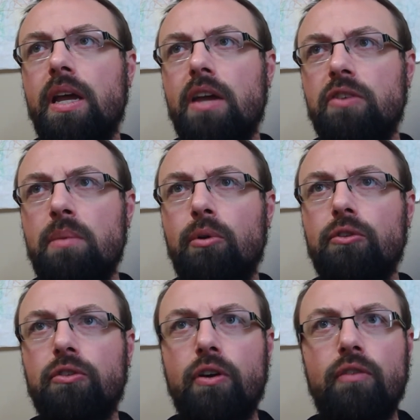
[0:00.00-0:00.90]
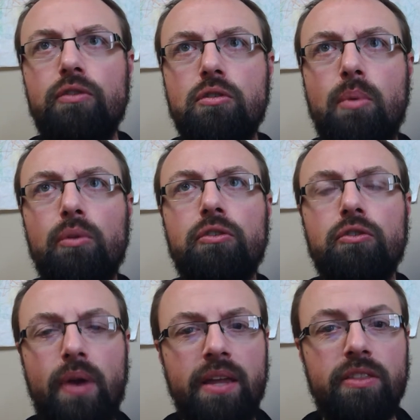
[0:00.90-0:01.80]
examples serve to both
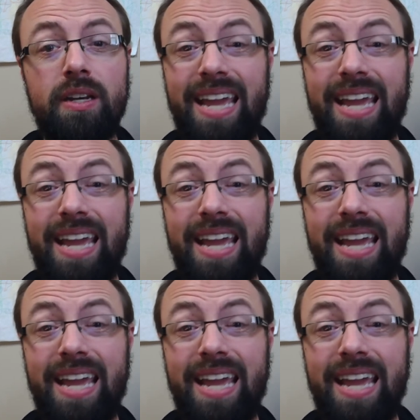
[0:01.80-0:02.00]
strengthen